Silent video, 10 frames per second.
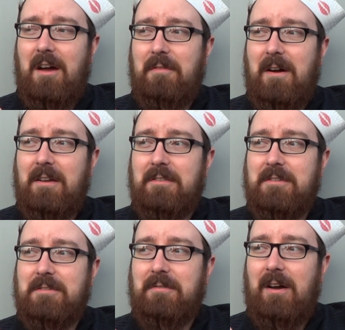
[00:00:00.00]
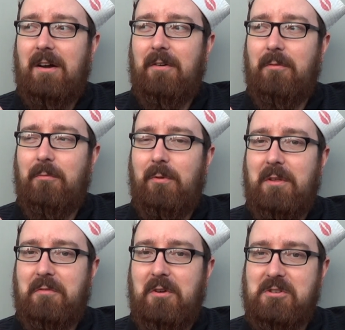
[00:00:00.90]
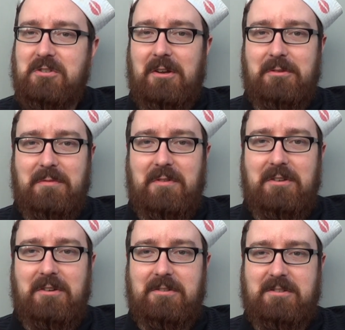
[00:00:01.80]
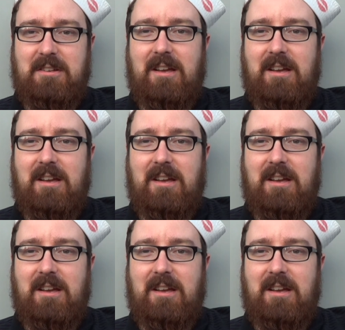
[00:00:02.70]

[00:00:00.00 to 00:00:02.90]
find that when I first started doing videos,